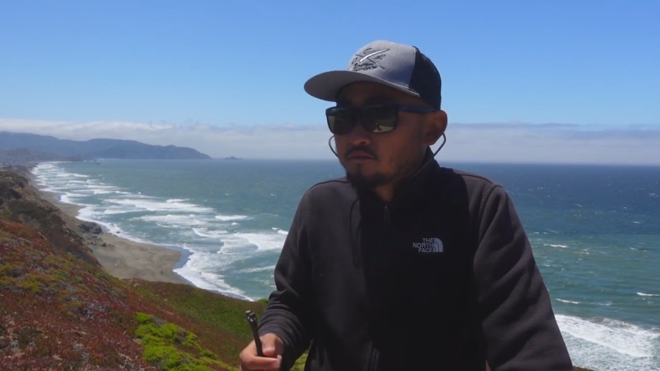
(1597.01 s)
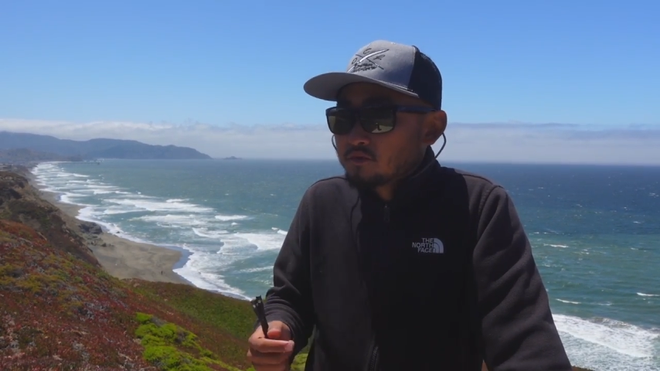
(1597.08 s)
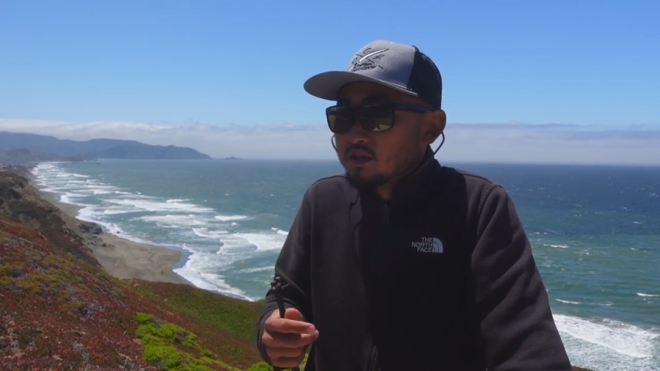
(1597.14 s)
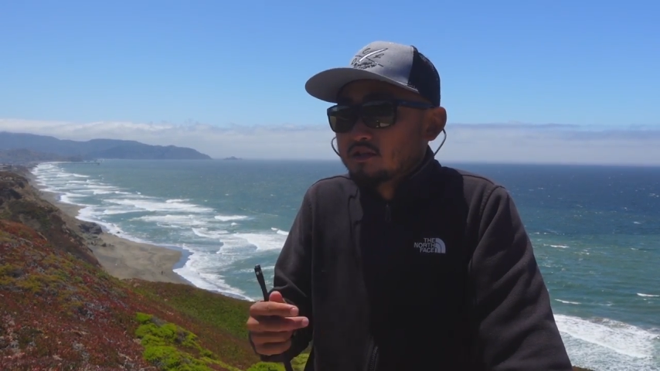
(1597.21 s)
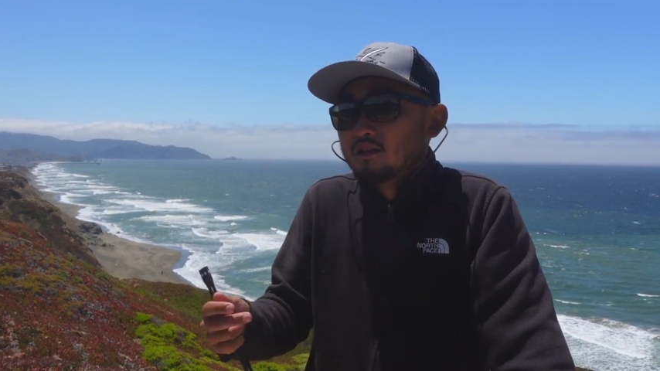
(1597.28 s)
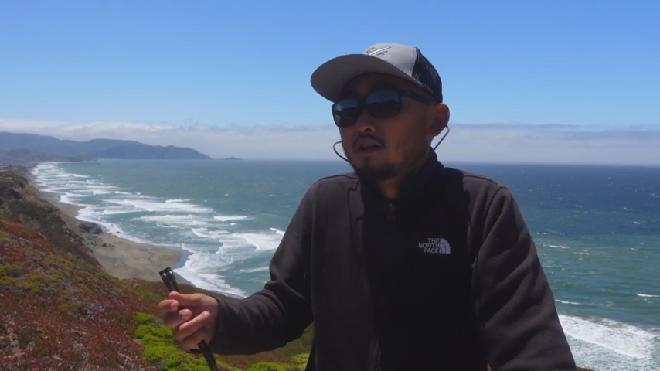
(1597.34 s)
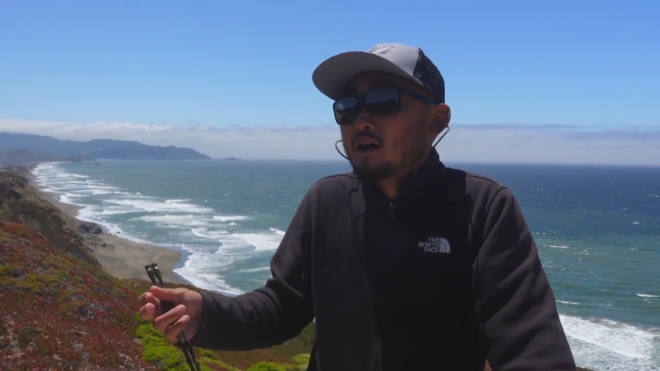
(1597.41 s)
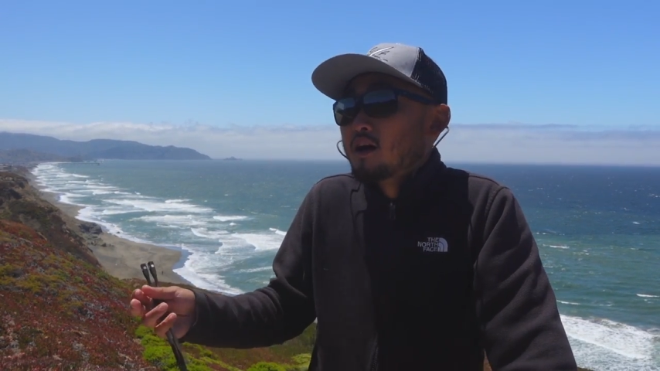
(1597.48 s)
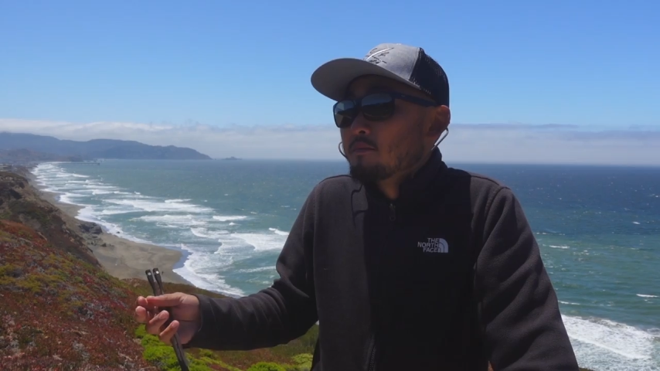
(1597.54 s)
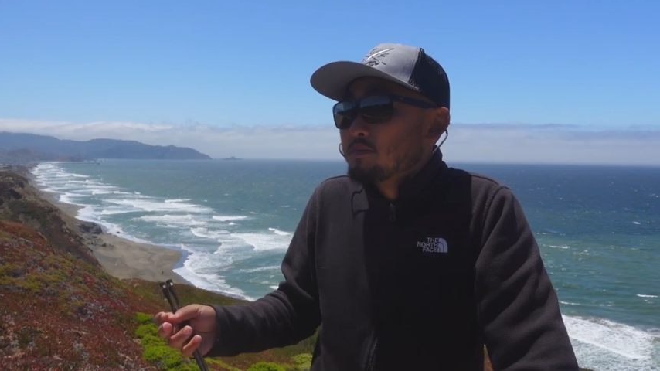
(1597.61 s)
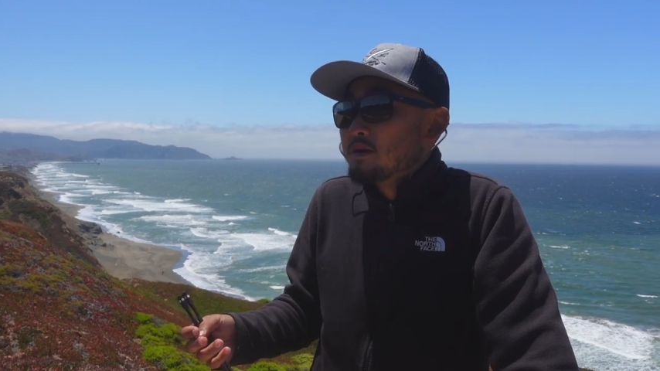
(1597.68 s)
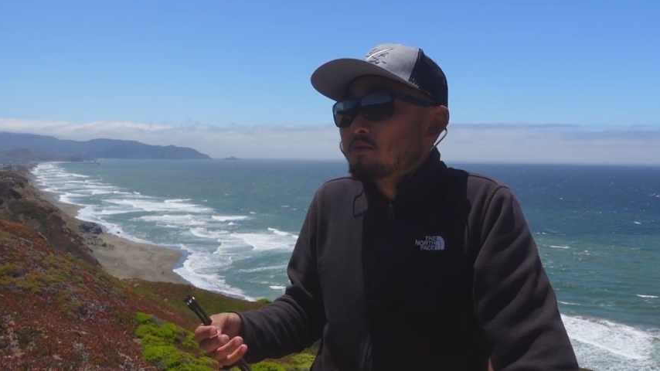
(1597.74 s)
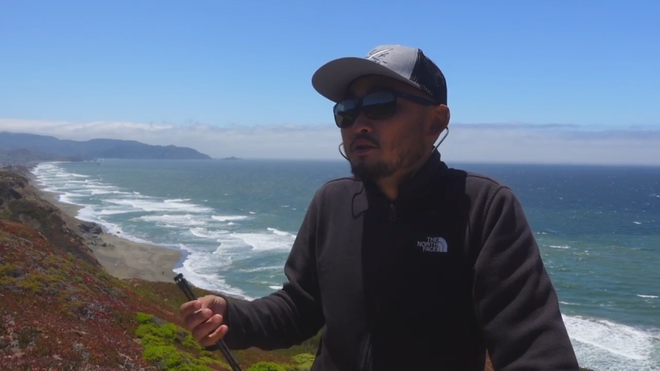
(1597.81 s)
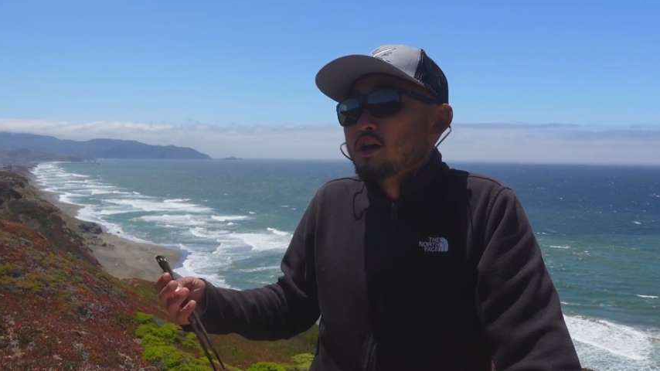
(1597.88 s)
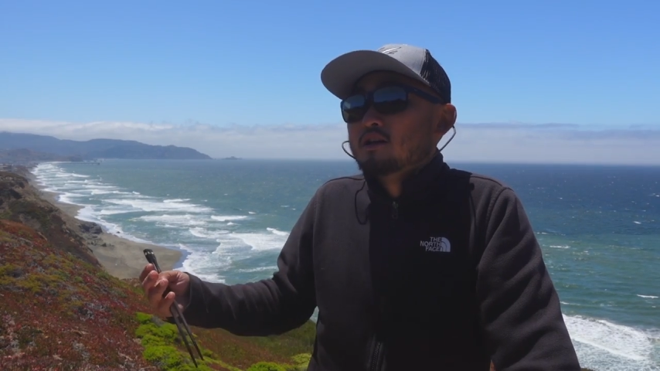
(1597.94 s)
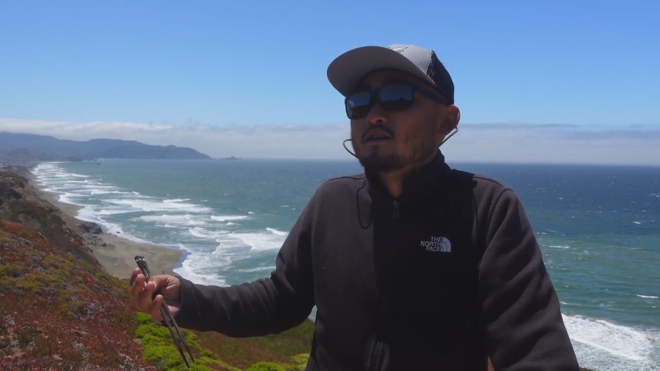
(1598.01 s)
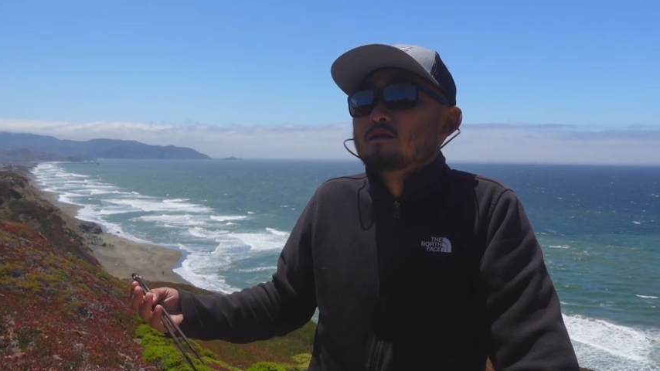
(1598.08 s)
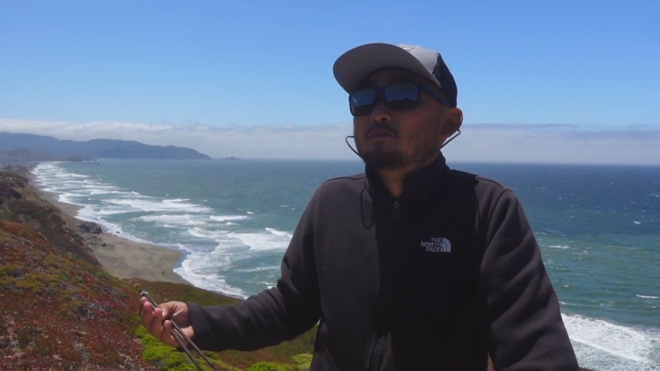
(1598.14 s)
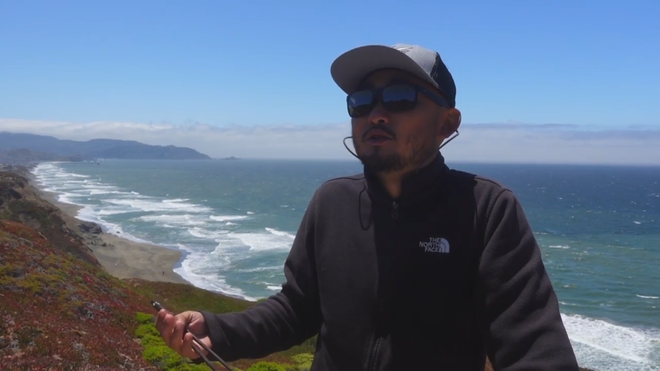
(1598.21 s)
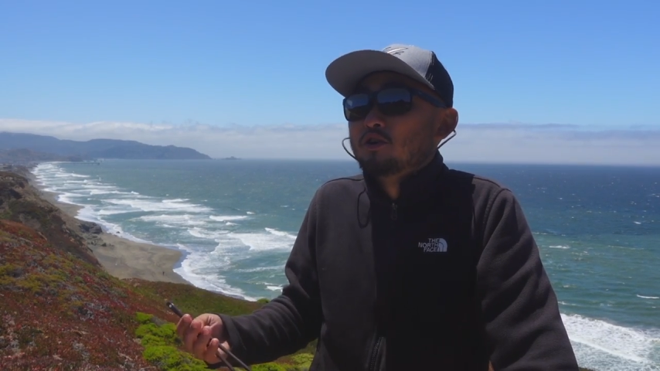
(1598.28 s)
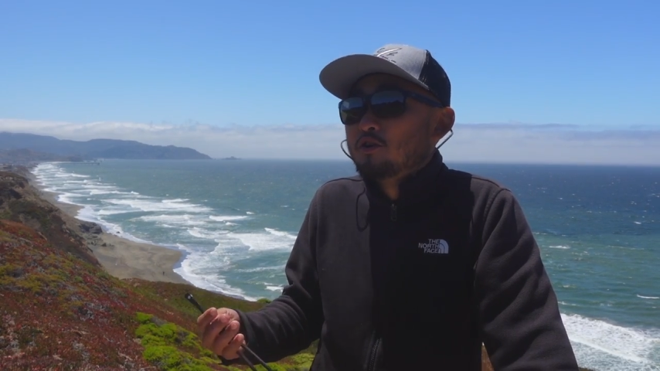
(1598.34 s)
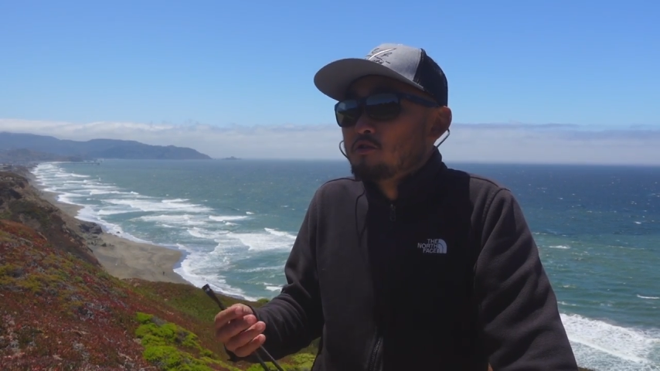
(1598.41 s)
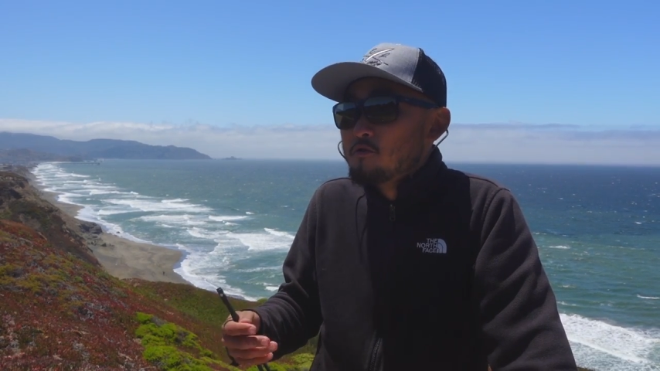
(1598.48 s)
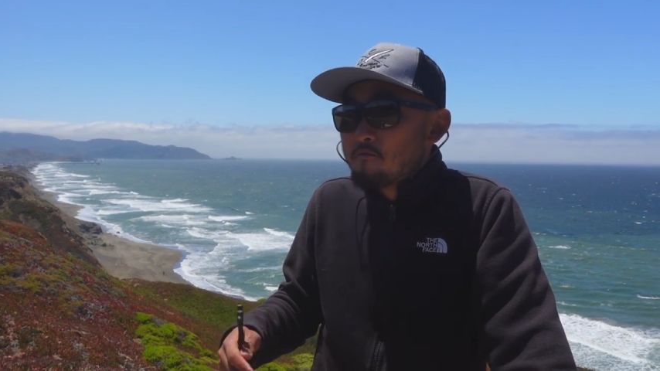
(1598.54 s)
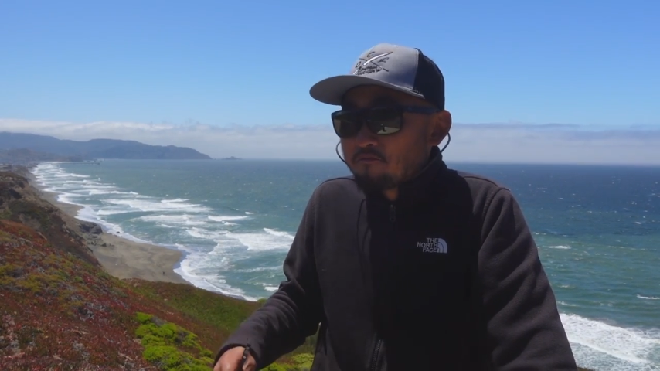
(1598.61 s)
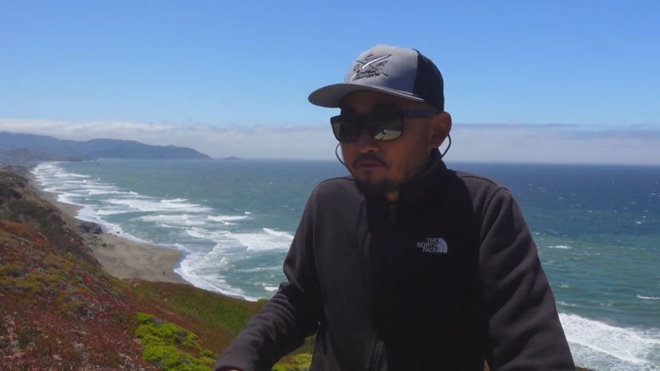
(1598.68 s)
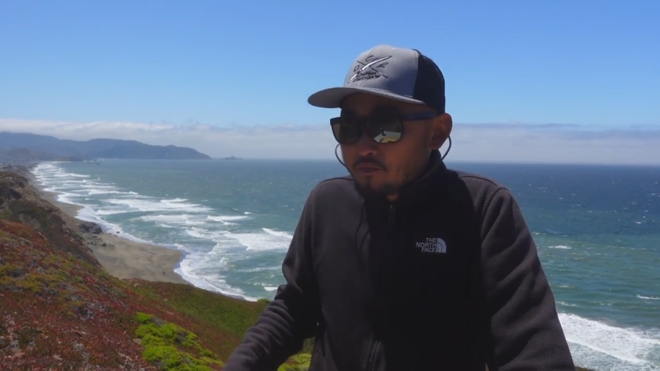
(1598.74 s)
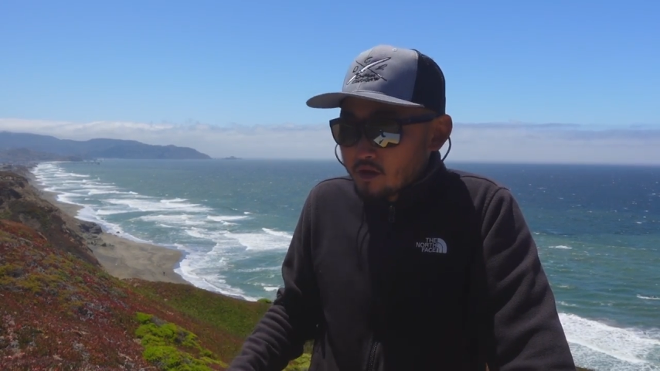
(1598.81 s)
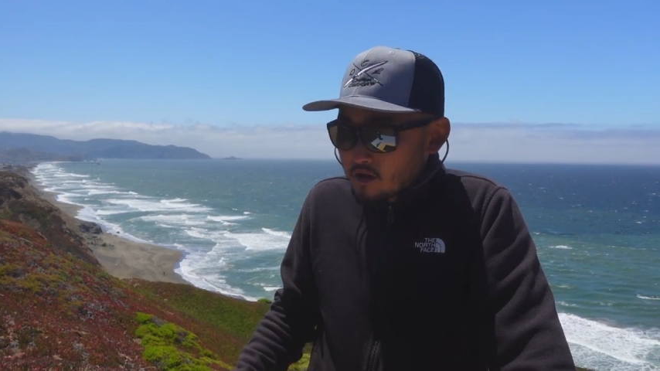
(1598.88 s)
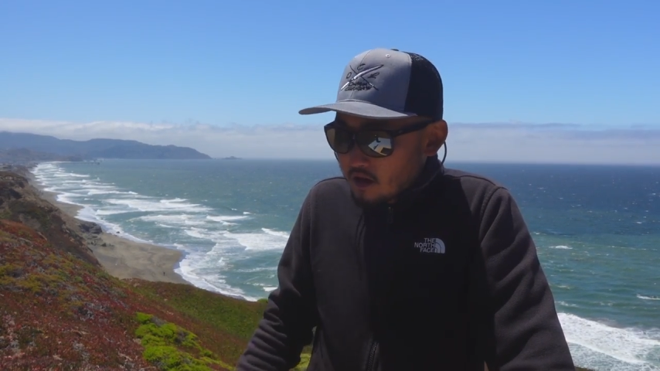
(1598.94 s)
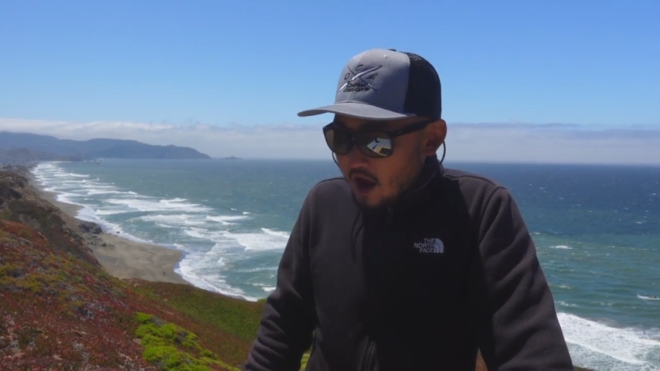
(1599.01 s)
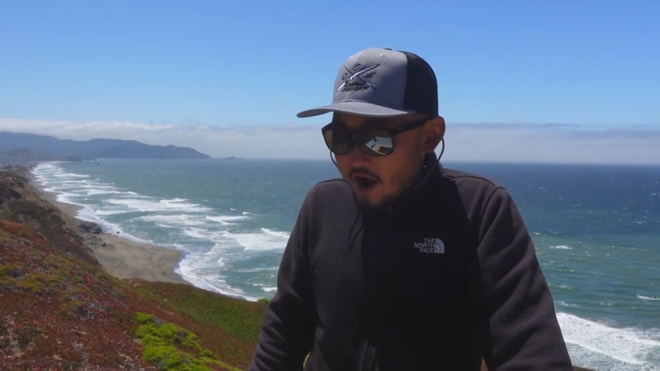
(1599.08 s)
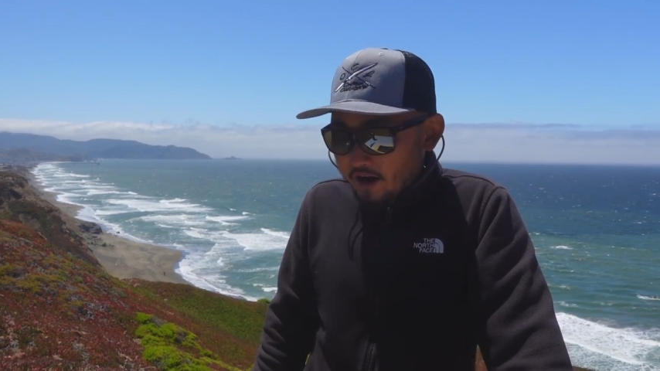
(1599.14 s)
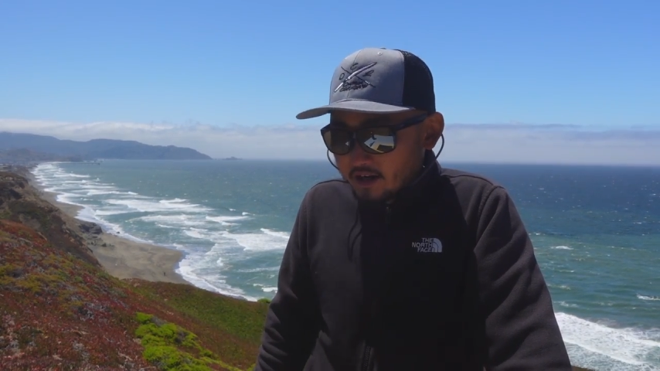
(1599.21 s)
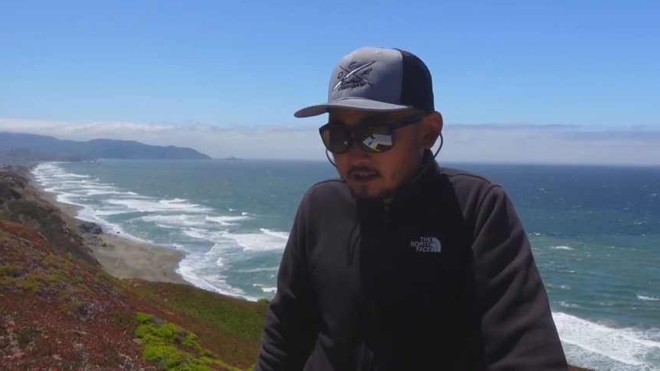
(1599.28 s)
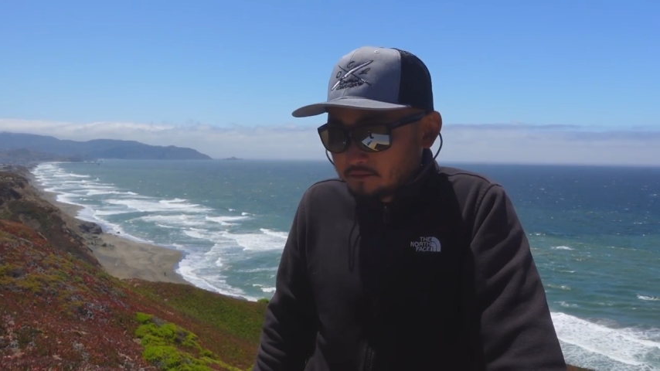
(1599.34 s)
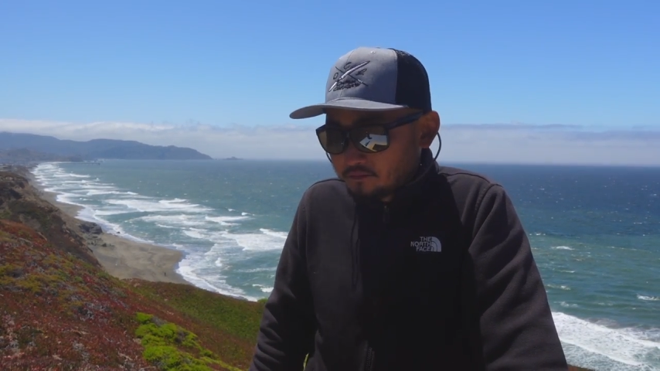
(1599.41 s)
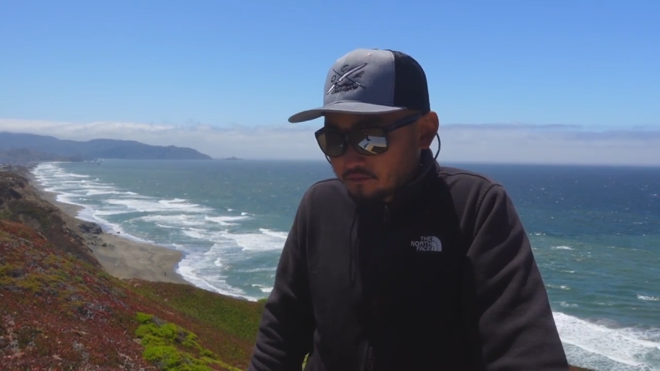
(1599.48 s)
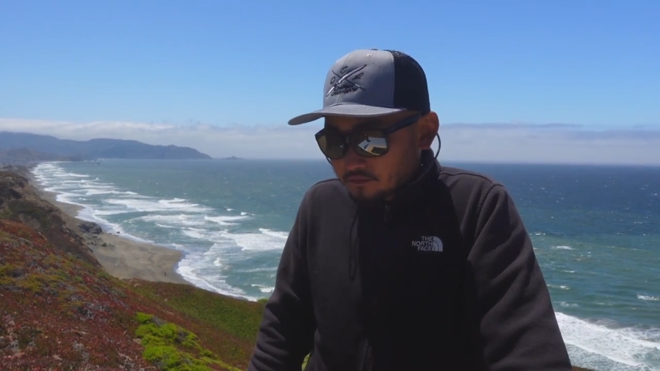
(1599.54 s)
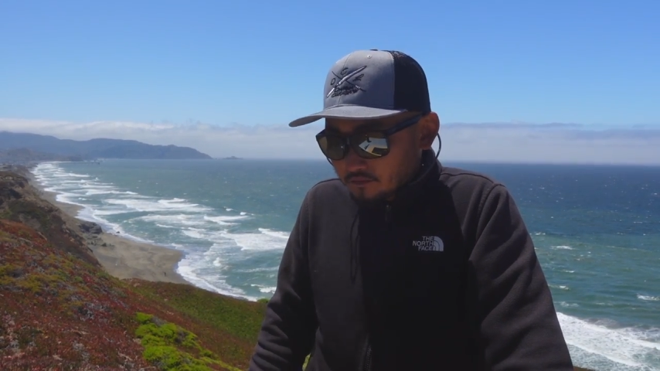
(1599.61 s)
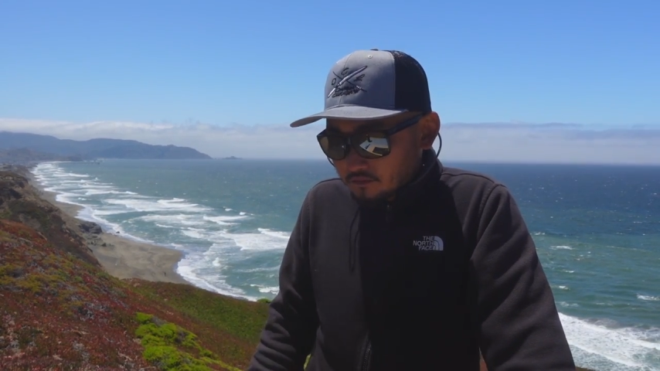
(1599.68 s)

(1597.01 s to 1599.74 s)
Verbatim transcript: there's a lot of people that come through and